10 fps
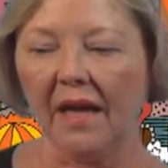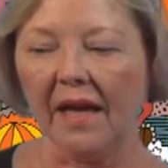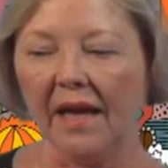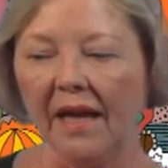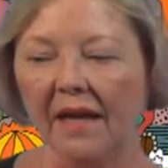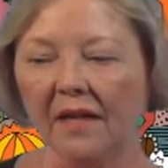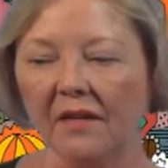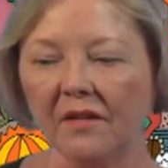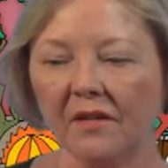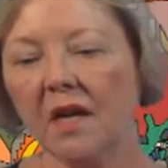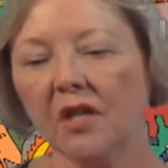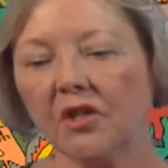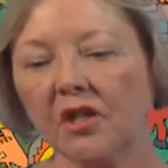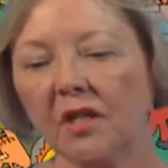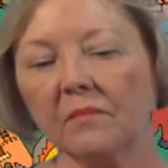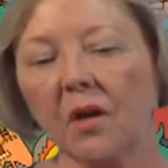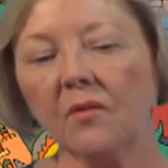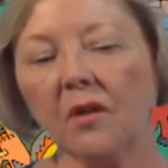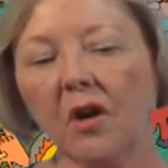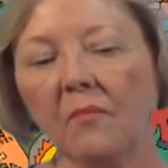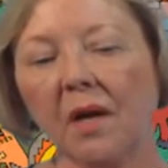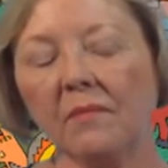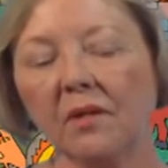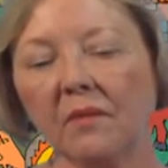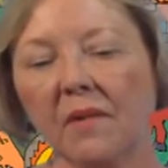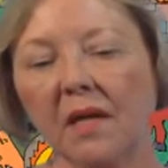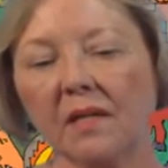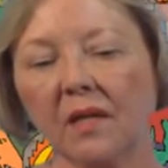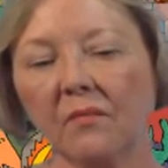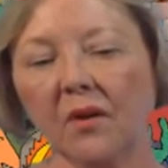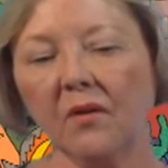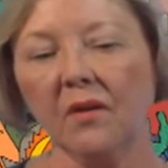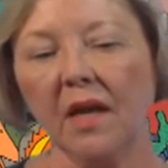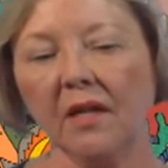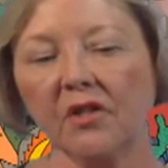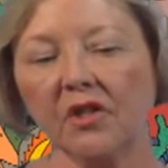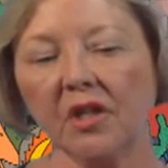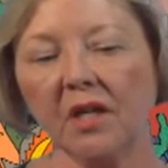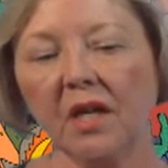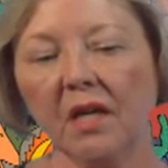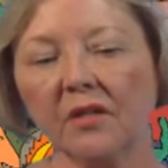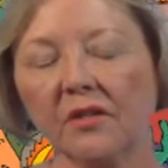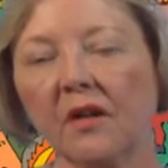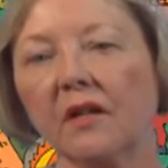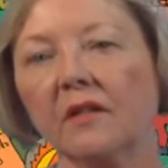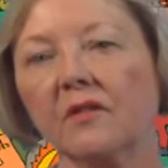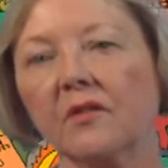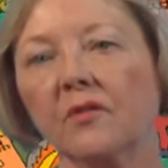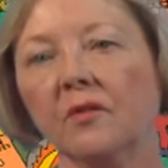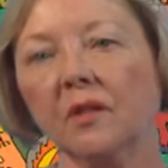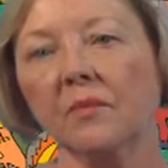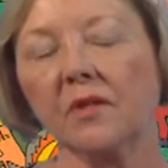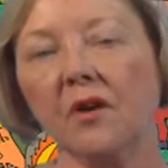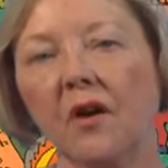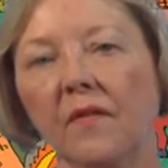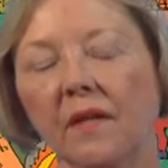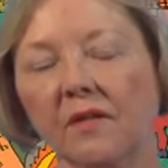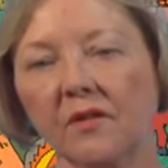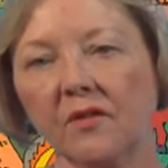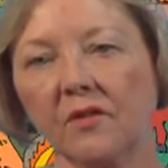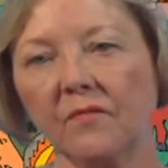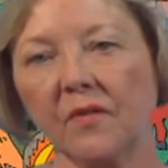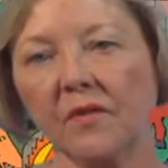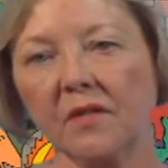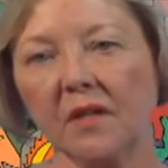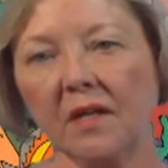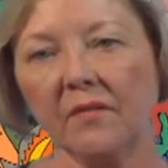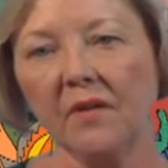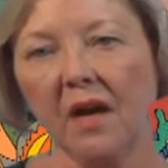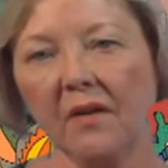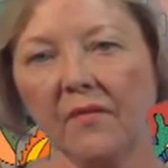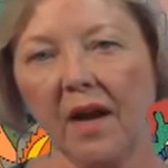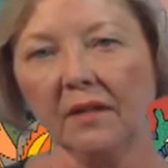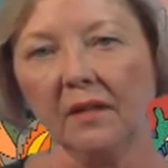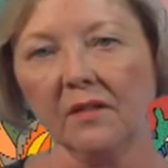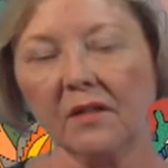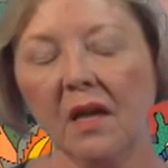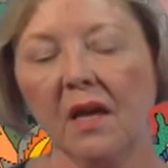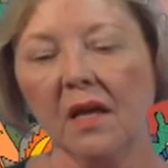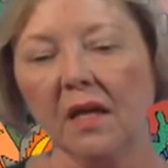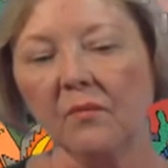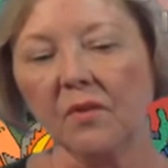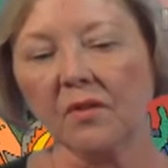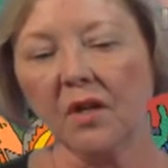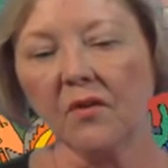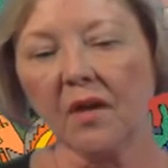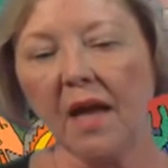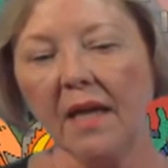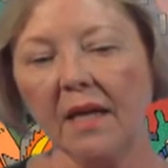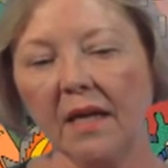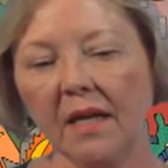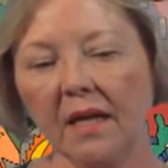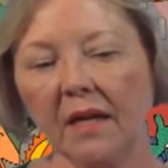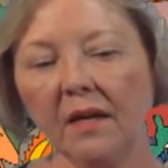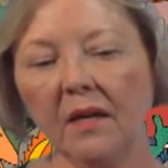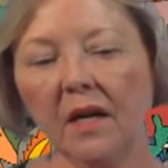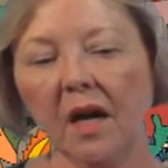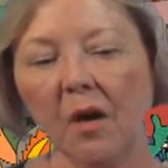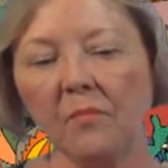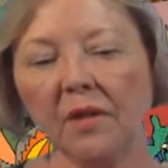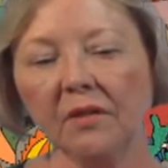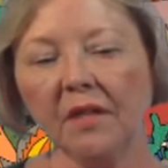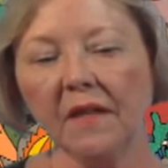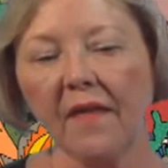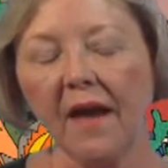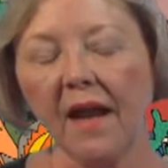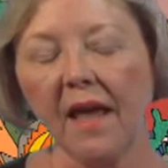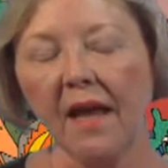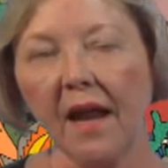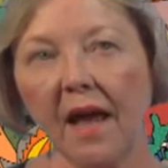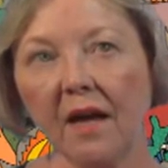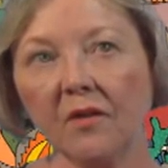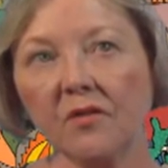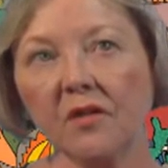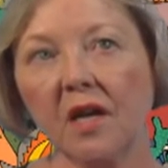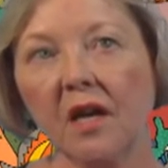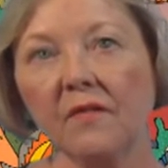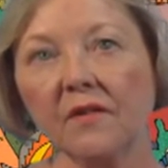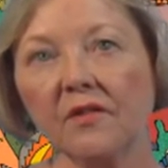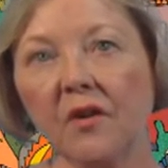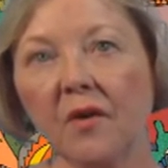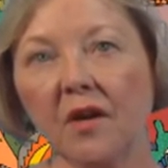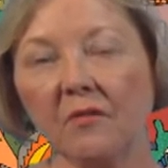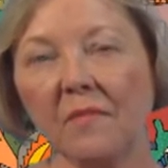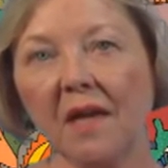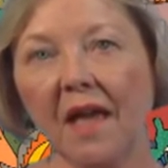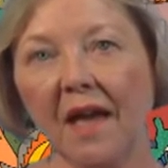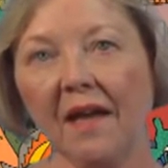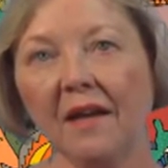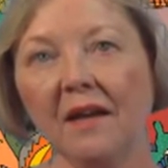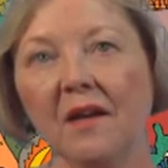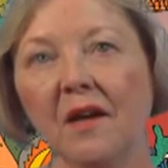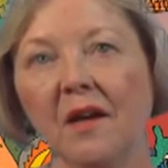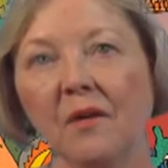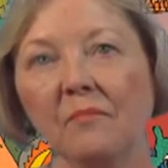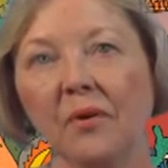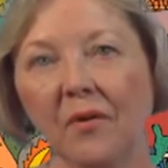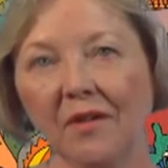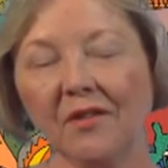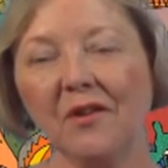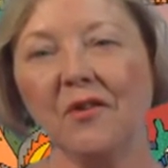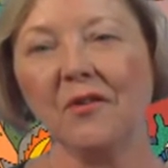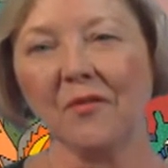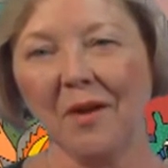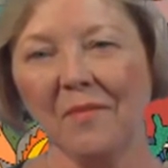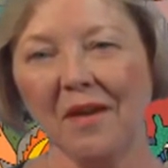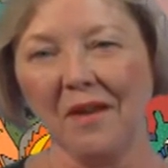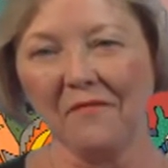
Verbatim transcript: and she owned a home on Miramonte Road and she started a school. It was called the Institute for the Study of Nonviolence. It was located in a building that had housed the So Help Me Hannah Poison Oak Remedy